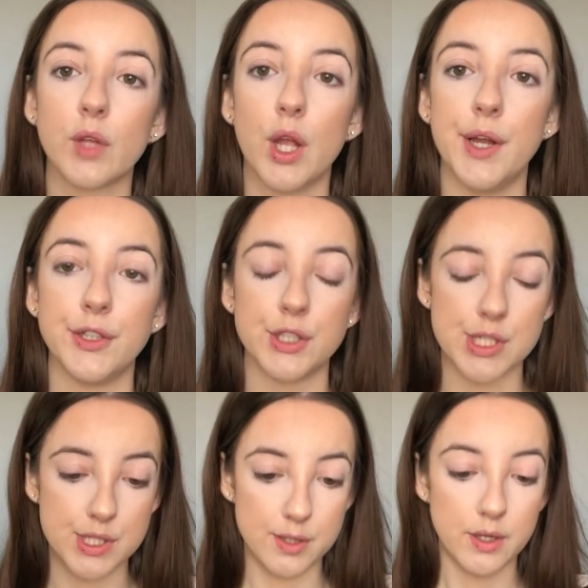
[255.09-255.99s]
and
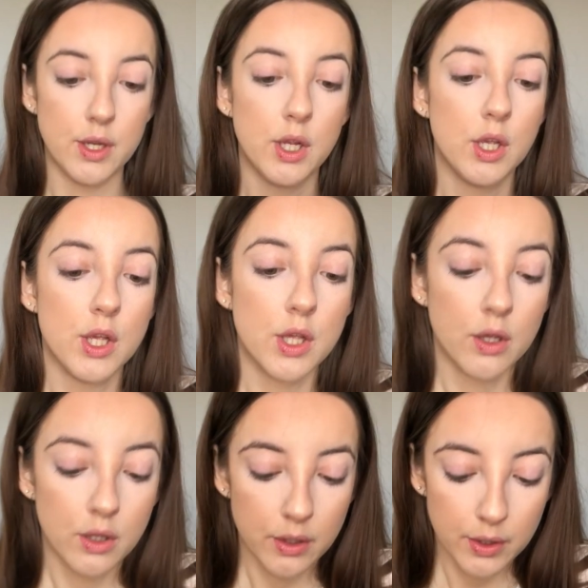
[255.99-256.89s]
just,
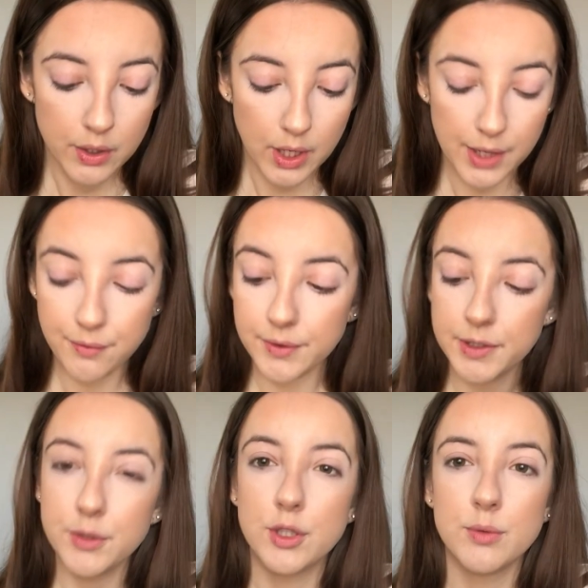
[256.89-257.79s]
I don't really
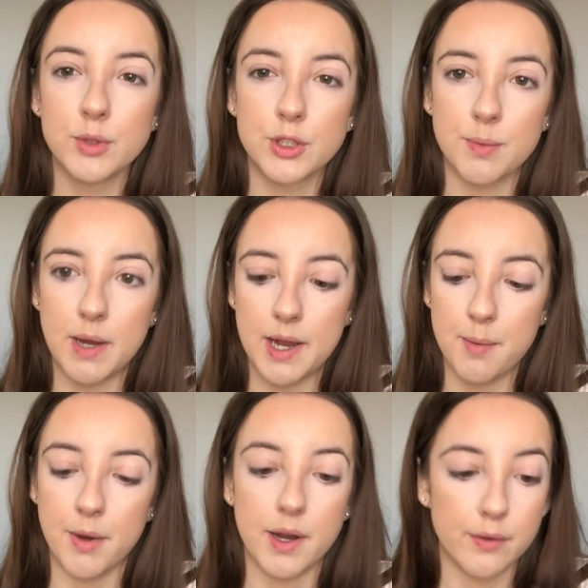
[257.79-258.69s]
do too much to my
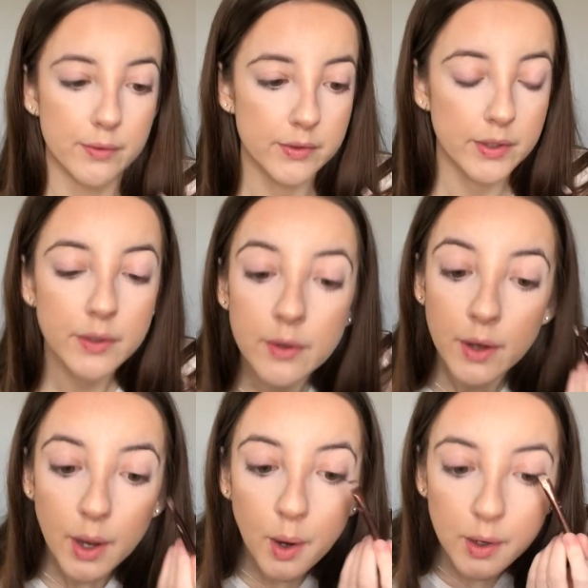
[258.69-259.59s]
eyebrows.
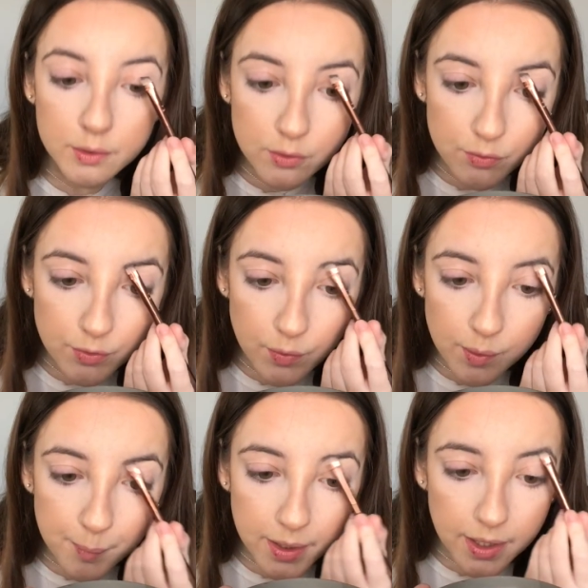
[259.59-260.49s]
I just fill
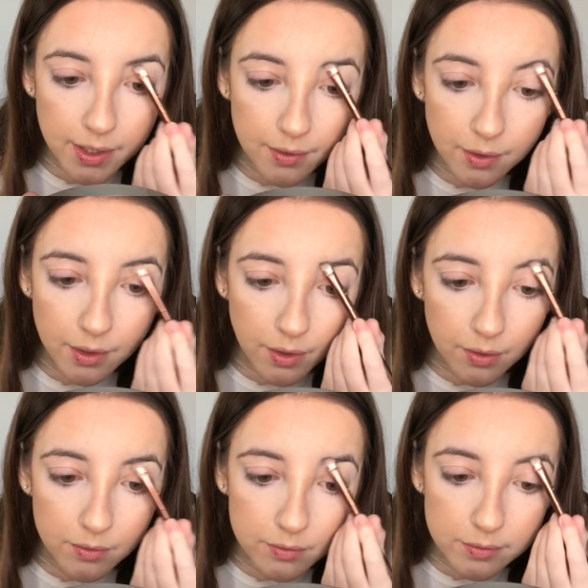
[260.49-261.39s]
them in and
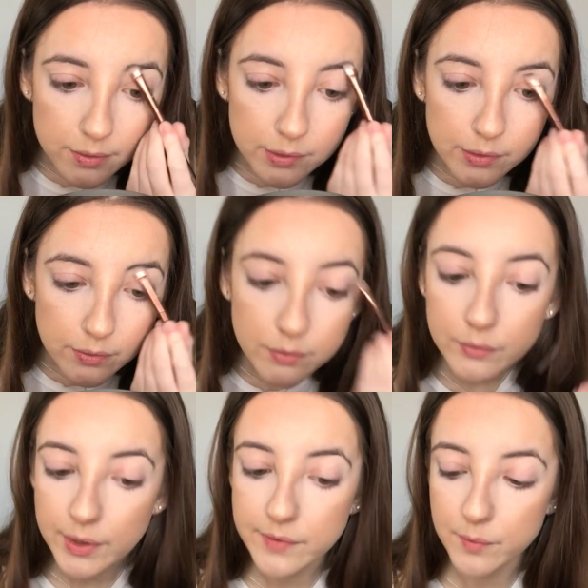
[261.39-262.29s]

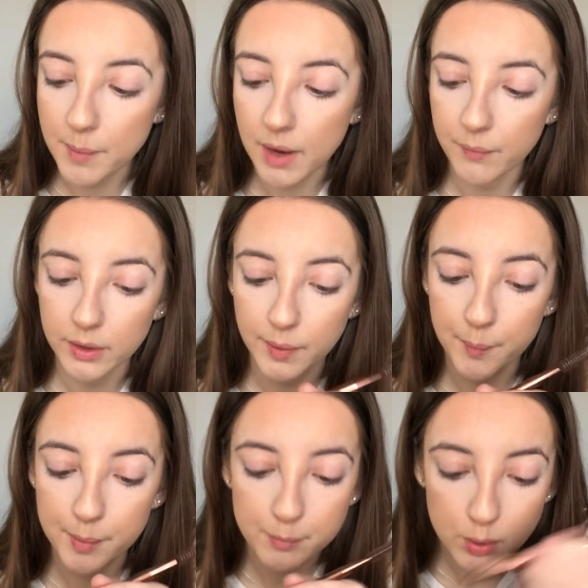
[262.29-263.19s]
trace them out a little
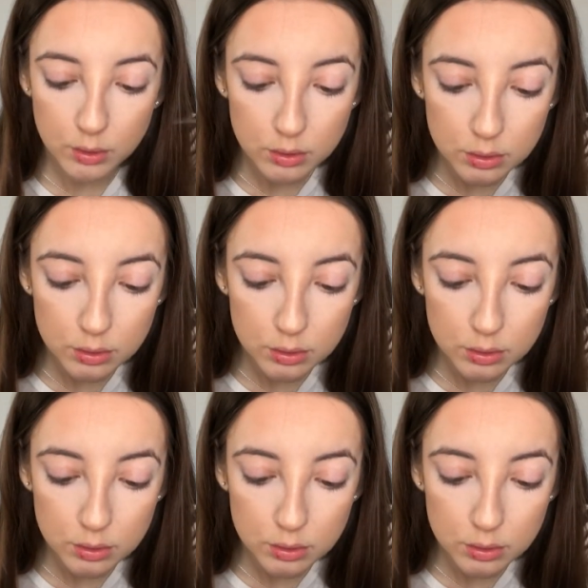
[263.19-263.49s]
bit more.